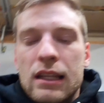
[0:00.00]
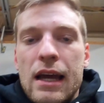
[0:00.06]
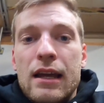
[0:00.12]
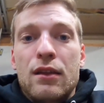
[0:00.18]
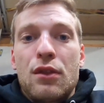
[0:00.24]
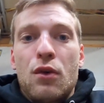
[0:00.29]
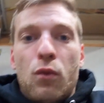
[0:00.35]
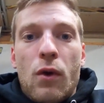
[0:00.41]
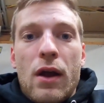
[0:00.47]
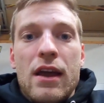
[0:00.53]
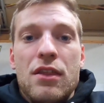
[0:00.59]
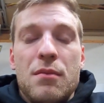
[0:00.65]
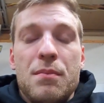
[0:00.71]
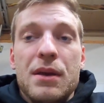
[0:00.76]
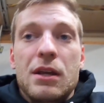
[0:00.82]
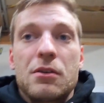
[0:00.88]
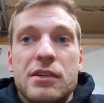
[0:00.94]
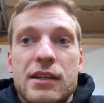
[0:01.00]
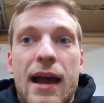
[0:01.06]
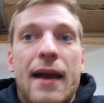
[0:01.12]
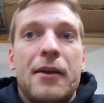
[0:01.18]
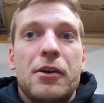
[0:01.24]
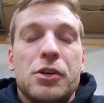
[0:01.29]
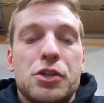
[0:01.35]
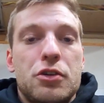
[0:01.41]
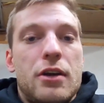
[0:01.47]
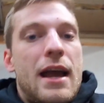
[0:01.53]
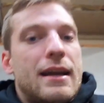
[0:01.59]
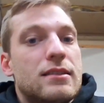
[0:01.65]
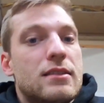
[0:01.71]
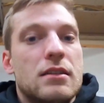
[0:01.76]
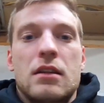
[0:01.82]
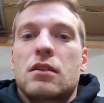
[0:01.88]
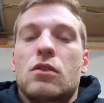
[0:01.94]
like the way the bigger tire
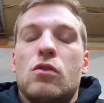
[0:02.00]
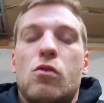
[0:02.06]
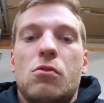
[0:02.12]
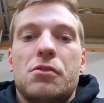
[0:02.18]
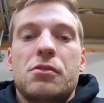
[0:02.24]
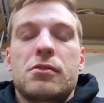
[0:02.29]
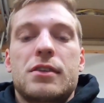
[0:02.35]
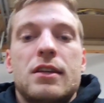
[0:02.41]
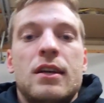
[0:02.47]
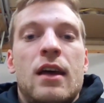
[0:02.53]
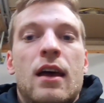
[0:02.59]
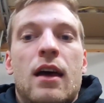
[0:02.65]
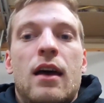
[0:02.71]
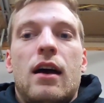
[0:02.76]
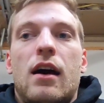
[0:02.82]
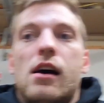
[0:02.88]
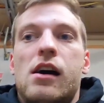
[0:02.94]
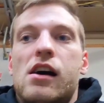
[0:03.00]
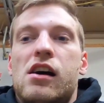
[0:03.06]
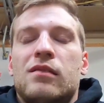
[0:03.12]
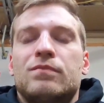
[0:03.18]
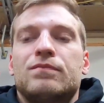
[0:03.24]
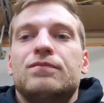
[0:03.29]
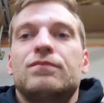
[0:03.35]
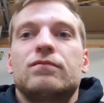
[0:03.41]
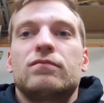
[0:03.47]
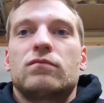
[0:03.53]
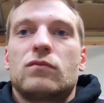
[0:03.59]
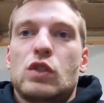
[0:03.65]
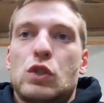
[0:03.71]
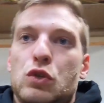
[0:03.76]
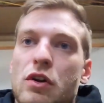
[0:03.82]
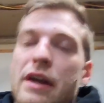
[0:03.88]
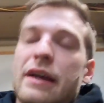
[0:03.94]
tracks into the corners.
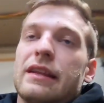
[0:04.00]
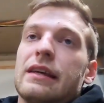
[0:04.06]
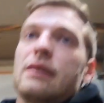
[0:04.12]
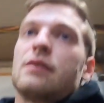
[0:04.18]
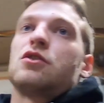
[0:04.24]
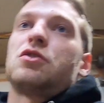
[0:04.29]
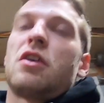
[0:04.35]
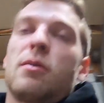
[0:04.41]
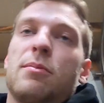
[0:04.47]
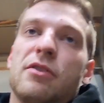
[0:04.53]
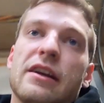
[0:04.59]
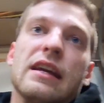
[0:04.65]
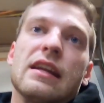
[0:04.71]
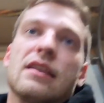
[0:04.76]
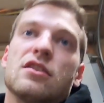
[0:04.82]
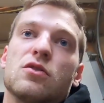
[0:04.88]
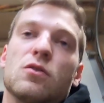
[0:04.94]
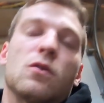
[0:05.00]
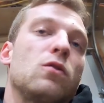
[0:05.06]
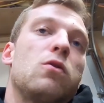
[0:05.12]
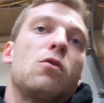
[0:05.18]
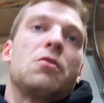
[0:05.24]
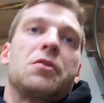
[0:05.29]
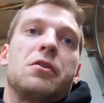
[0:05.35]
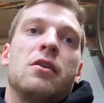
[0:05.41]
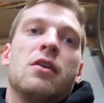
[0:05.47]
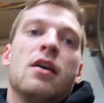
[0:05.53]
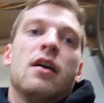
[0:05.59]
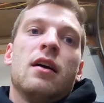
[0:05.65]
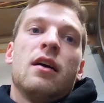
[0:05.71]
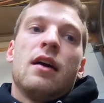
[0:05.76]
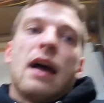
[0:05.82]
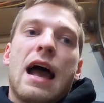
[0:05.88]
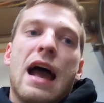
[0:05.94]
Trail braking into a corner,
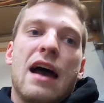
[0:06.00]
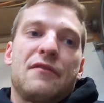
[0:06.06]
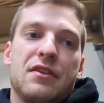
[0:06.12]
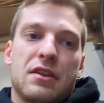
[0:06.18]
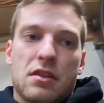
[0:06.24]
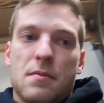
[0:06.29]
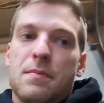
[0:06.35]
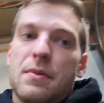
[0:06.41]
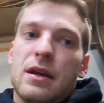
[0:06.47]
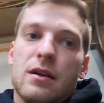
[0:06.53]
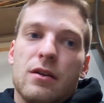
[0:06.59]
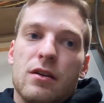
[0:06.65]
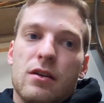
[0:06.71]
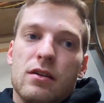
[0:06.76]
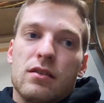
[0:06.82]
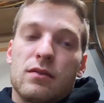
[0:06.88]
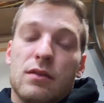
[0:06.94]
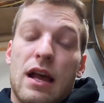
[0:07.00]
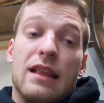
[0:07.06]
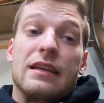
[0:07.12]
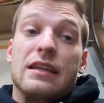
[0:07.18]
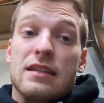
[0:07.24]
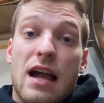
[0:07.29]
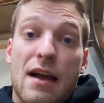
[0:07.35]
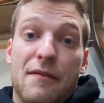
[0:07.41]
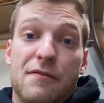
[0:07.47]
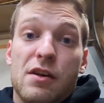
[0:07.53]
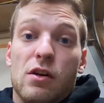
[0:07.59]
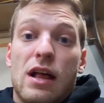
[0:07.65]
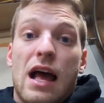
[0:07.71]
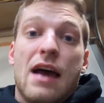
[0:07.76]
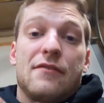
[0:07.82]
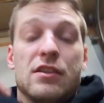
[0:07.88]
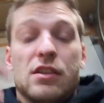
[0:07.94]
having the bigger, at least I
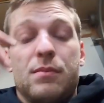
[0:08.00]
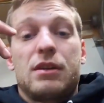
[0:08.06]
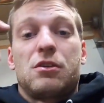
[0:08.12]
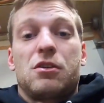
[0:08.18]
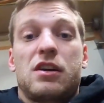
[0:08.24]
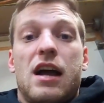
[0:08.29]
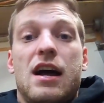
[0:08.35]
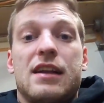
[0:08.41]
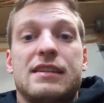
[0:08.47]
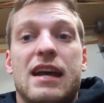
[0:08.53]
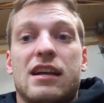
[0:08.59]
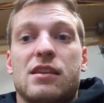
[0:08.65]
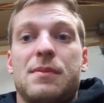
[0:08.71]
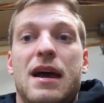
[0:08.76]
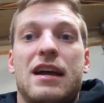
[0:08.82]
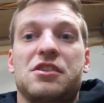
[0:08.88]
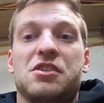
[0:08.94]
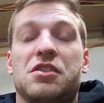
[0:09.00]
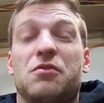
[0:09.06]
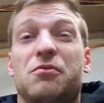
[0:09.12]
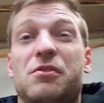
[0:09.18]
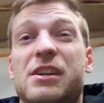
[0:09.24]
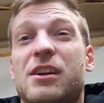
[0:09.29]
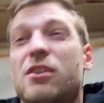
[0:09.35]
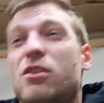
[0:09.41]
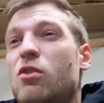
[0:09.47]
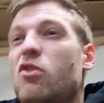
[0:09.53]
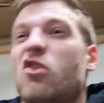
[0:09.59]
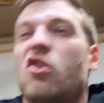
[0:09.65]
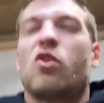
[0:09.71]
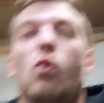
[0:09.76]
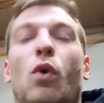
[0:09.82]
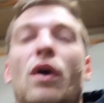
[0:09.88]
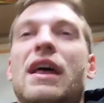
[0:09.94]
feel, having the bigger contact patch in the rear,
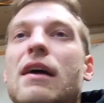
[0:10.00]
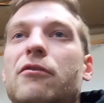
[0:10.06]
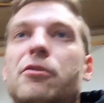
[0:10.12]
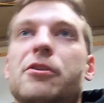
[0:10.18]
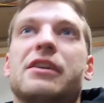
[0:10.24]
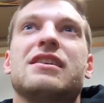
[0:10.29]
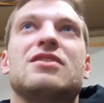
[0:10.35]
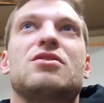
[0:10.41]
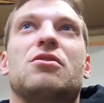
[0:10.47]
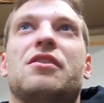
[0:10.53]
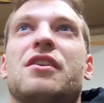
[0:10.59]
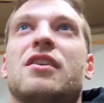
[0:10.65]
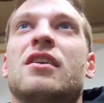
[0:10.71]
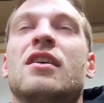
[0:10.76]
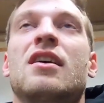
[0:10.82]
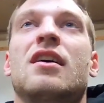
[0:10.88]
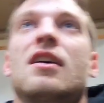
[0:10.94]
or whatever it is, or